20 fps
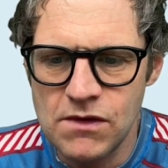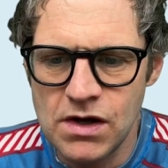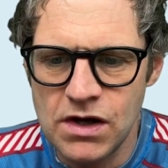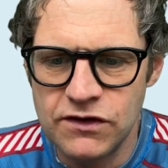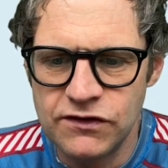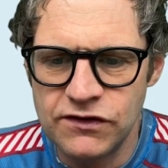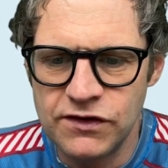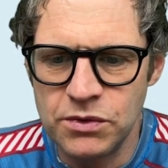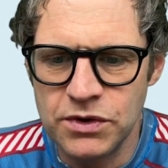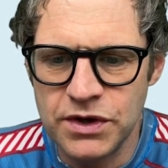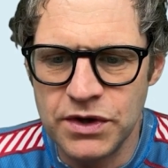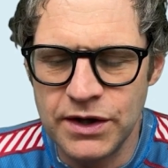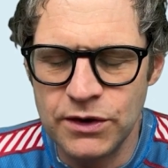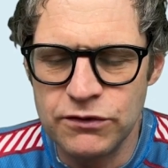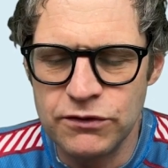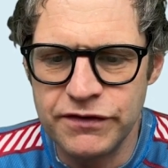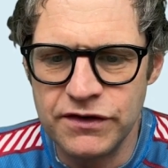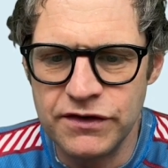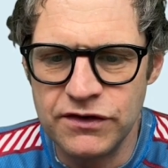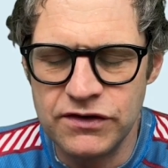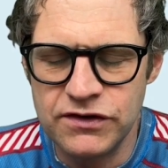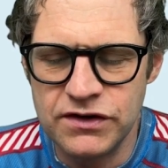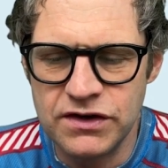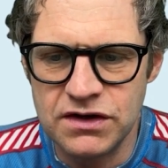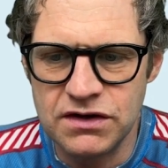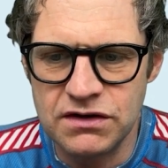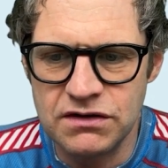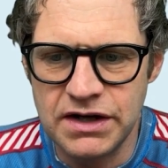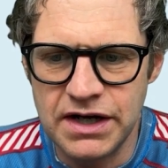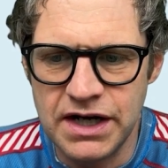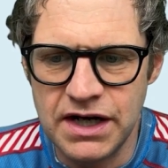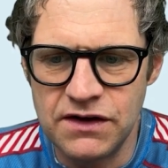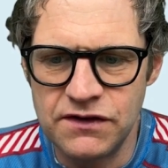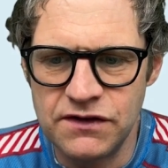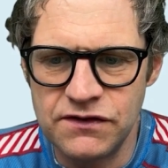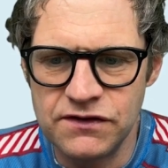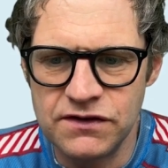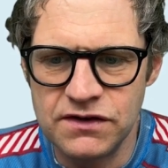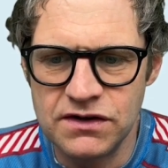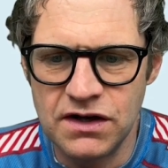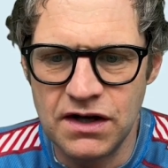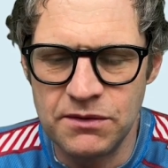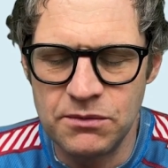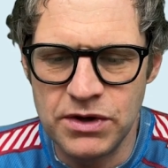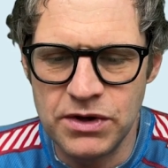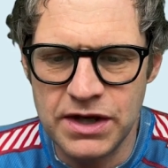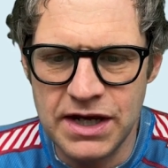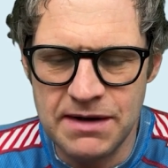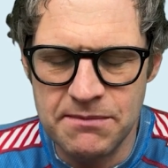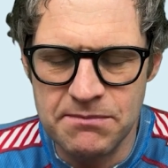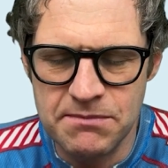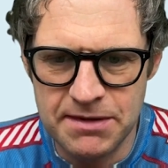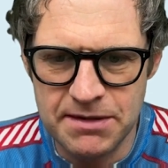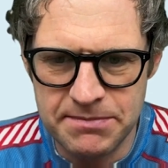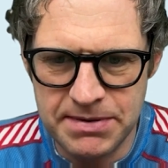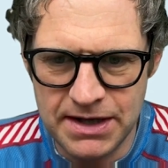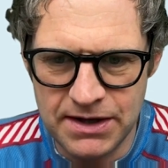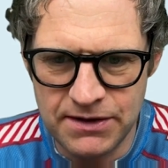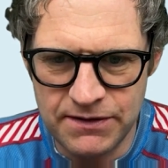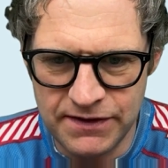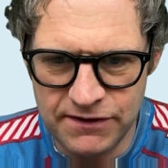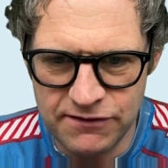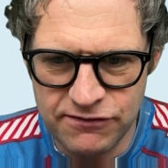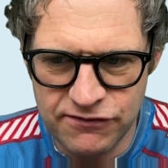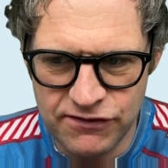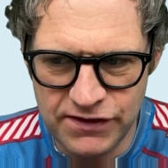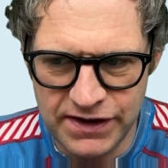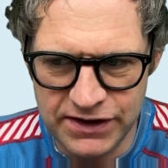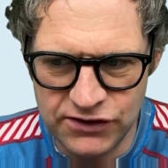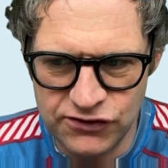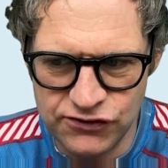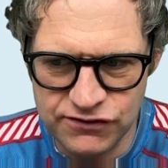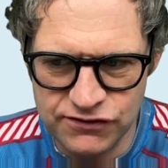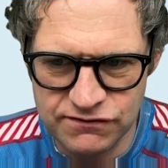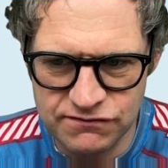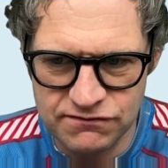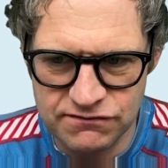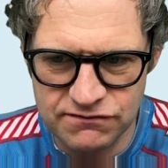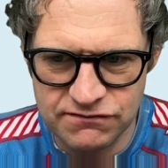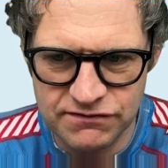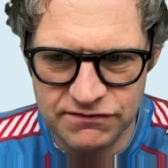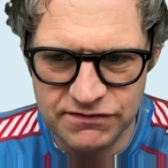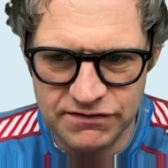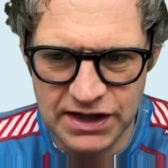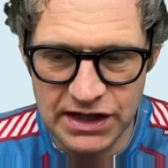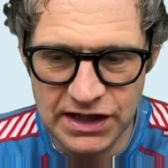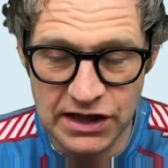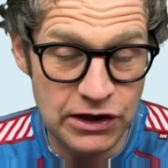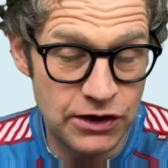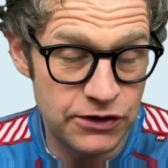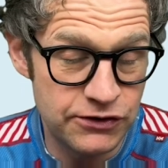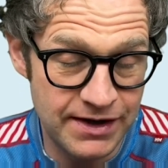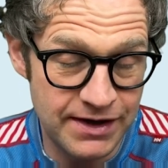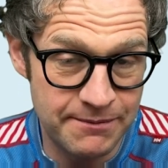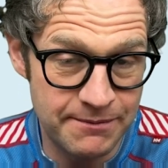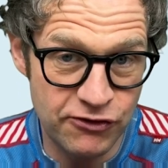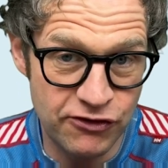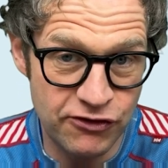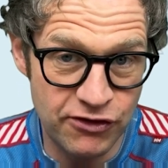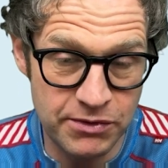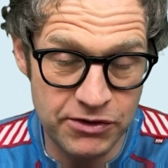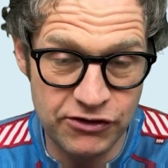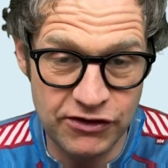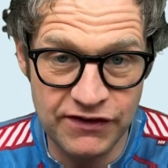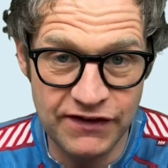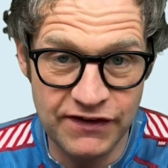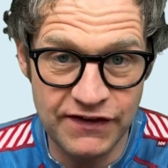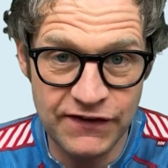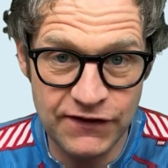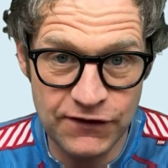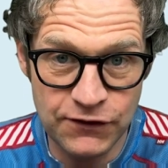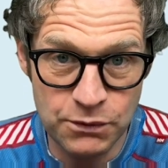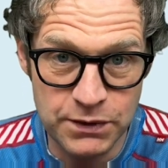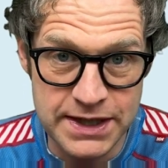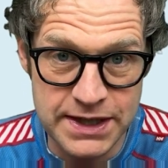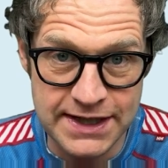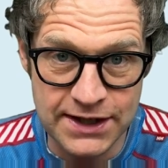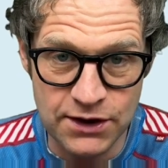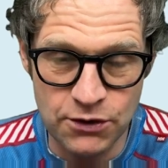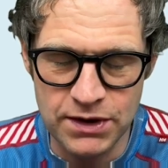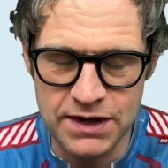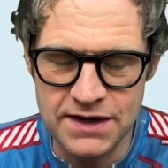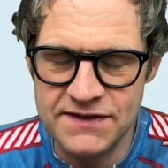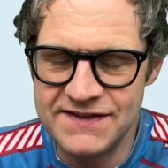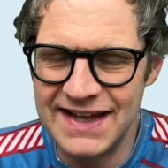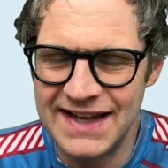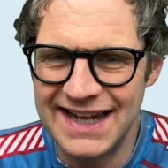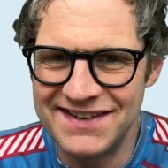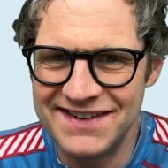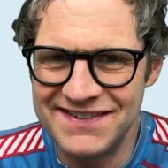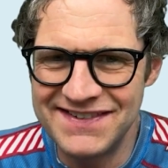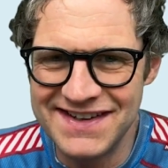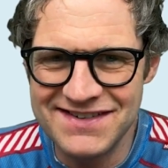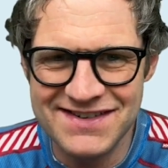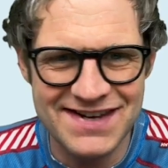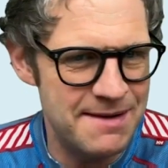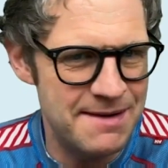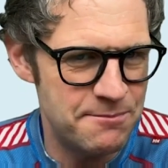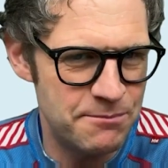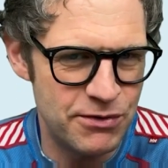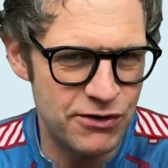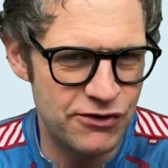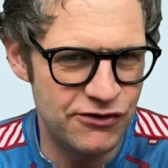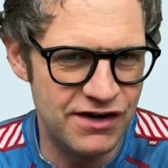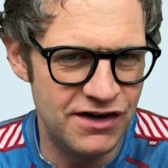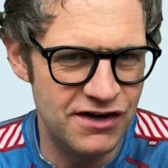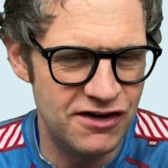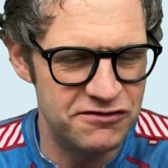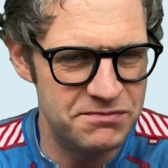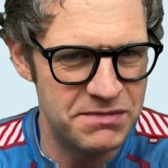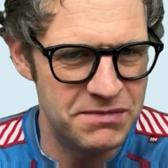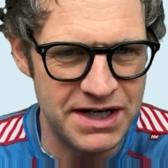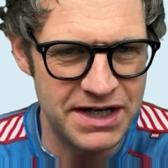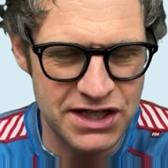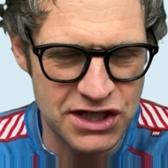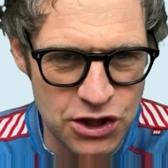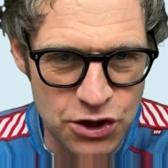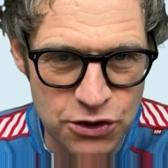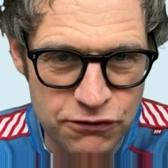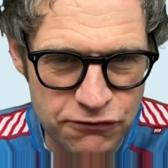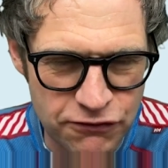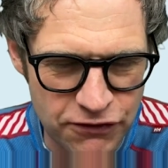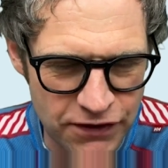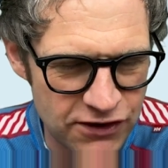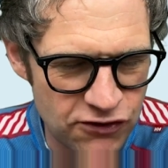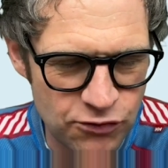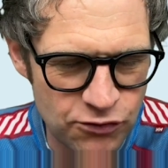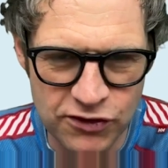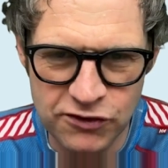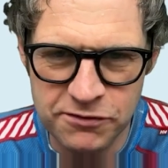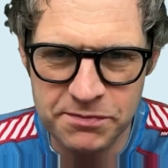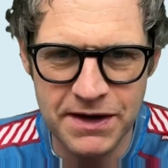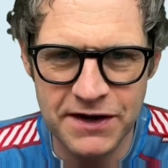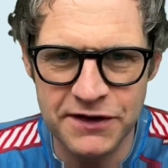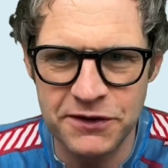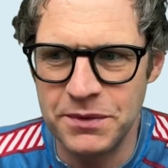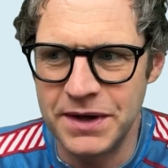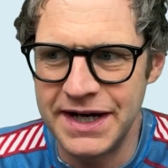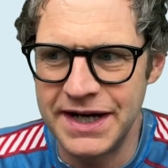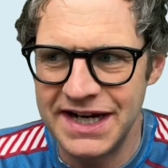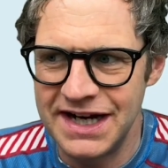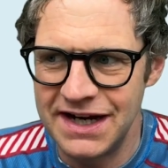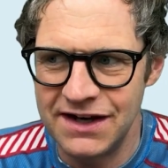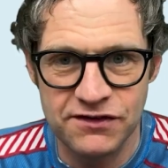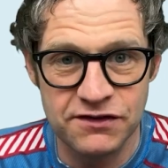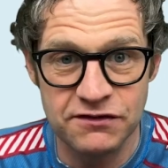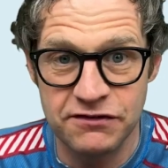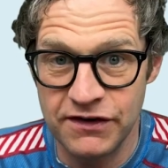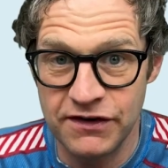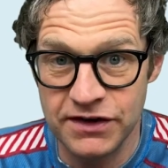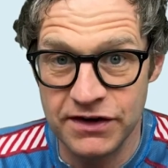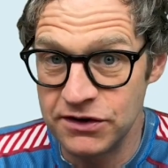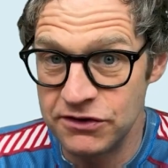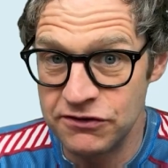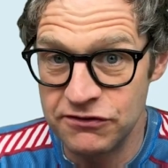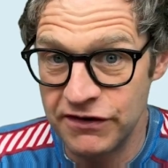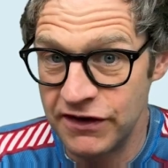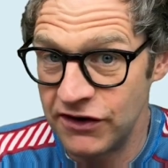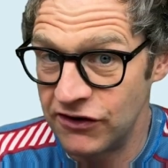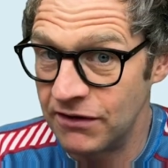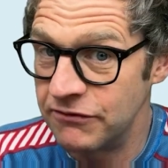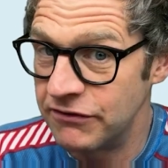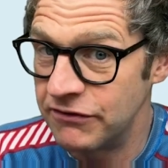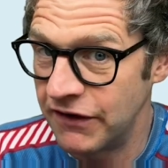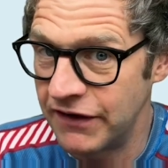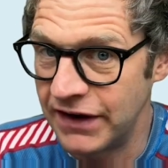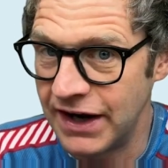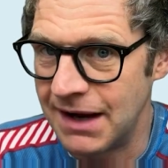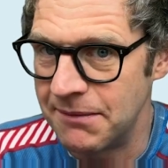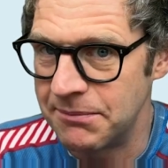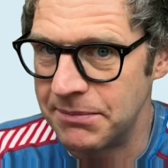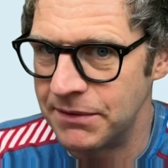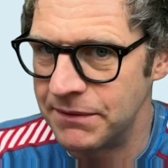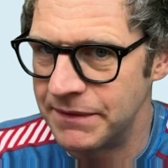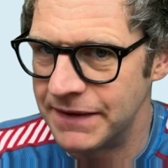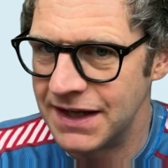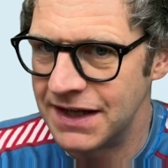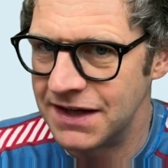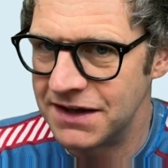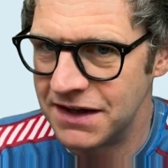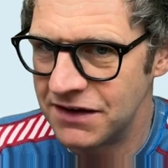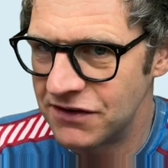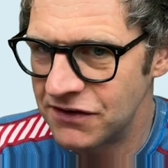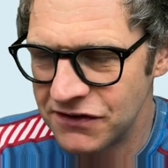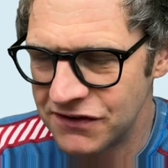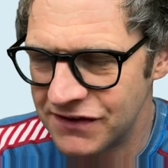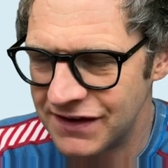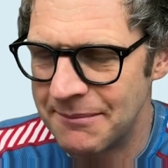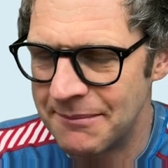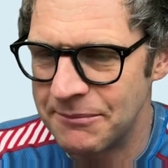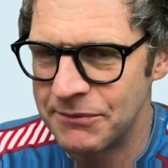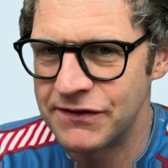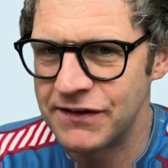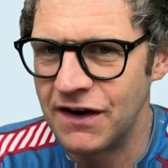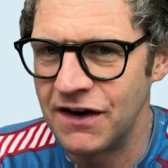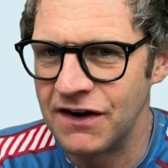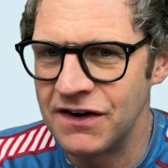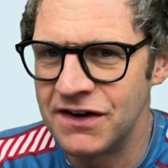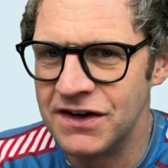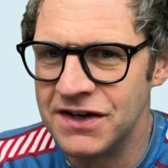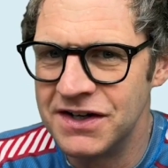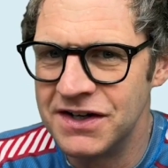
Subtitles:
So what I often do is I will keep my beer in the fridge at a low temperature, which is 3 degrees. That is the temperature of my new fridge, which, by the way, is a very good fridge. I'm very happy with it. It's a Samsung.